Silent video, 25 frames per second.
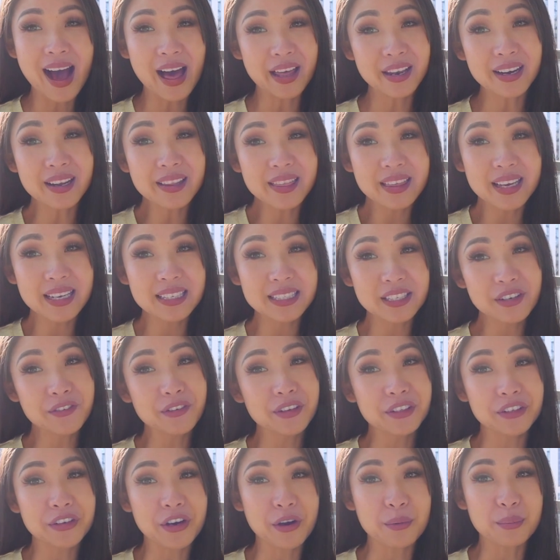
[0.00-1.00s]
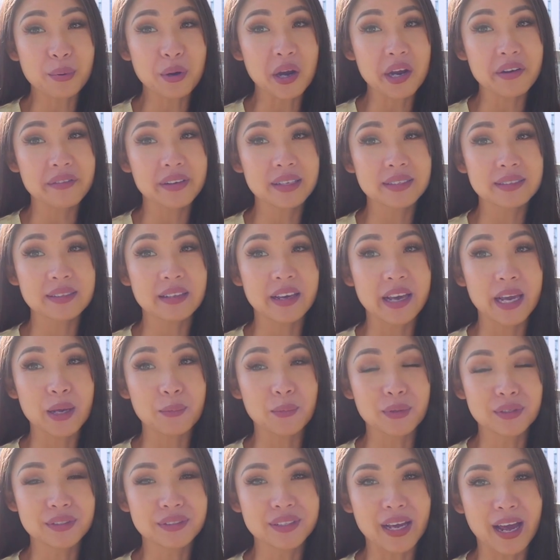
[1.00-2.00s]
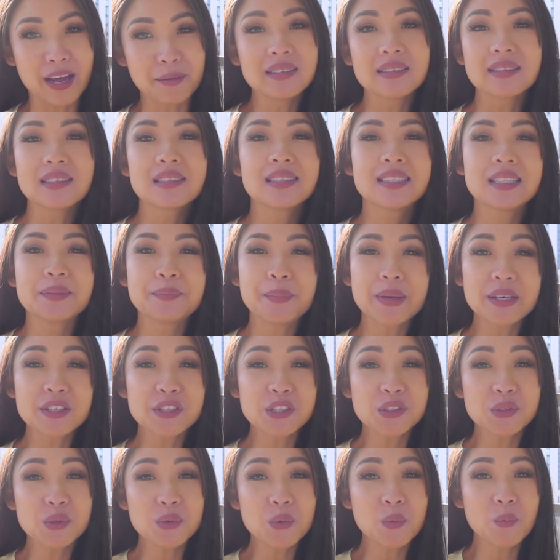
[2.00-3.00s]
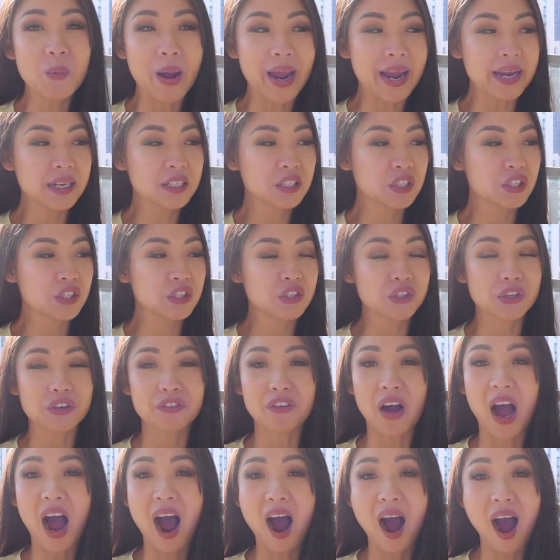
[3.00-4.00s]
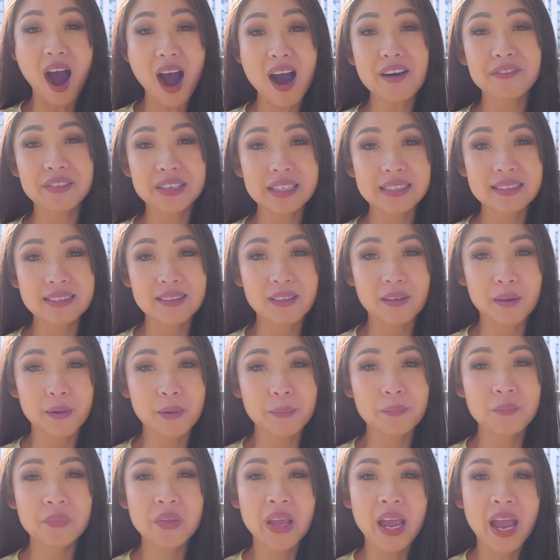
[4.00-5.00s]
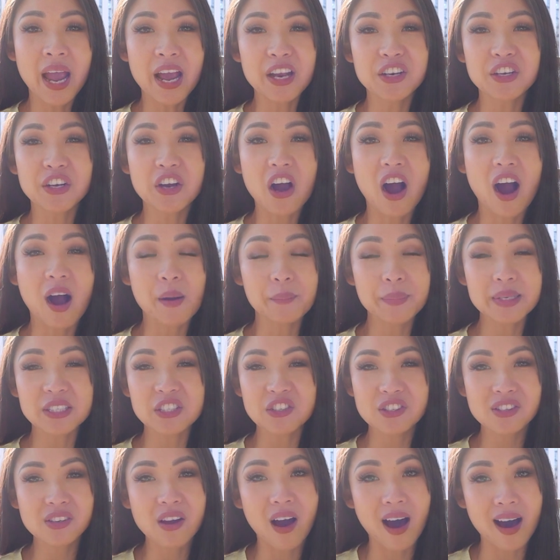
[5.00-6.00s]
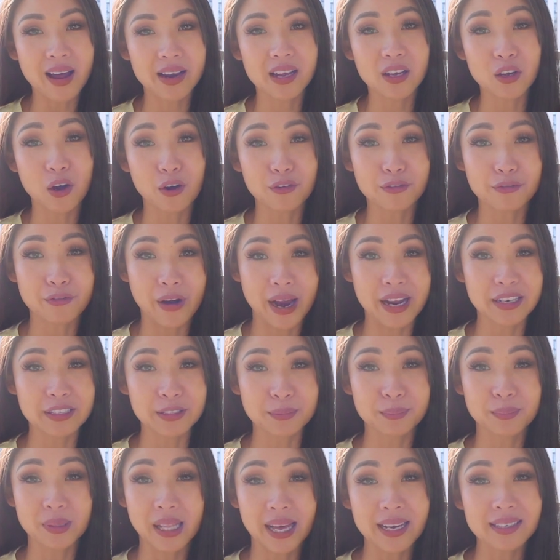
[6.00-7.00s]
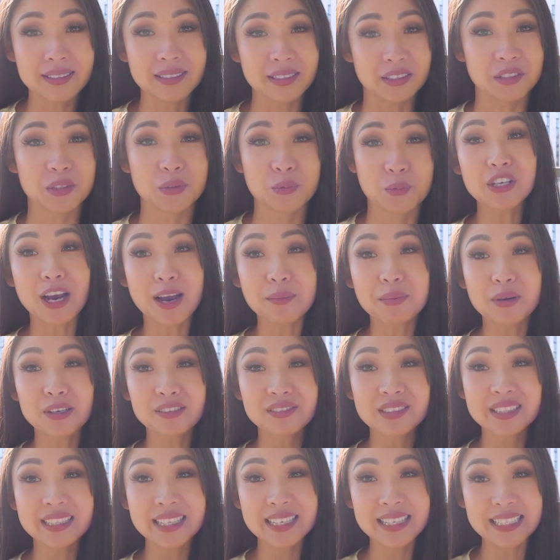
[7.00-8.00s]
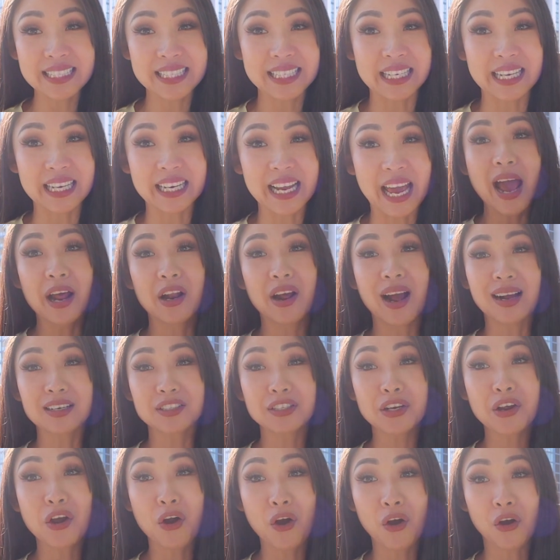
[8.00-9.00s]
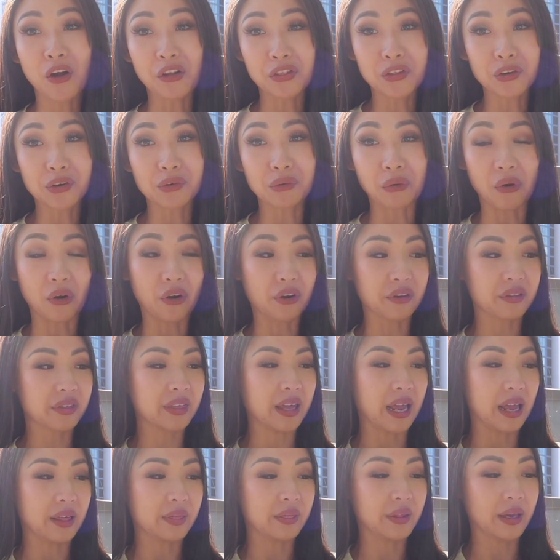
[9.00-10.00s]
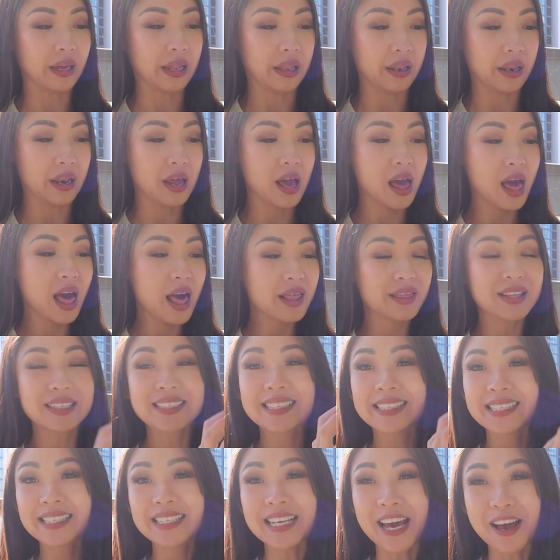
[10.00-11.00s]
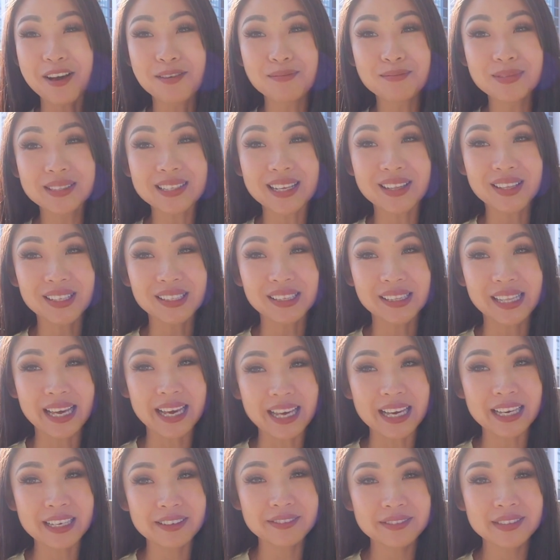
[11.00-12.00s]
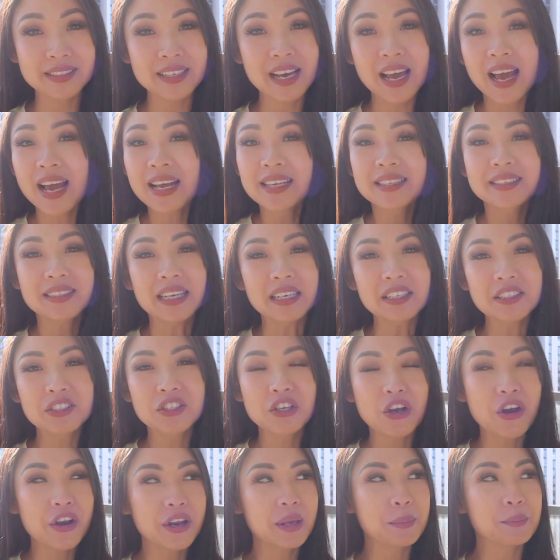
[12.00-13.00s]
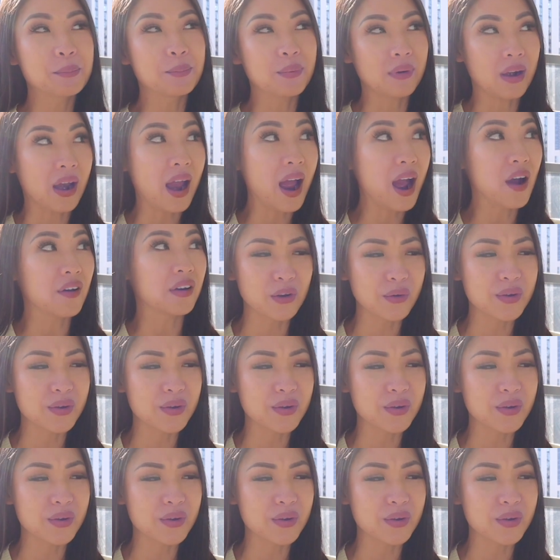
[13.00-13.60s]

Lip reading: Another thing I didn't really know previously was that there's a special way to sort of harvest them, and you can't be just cutting off random places, which I previously did, and it actually hurt the growth, and then the stems and the leaves started turning brown.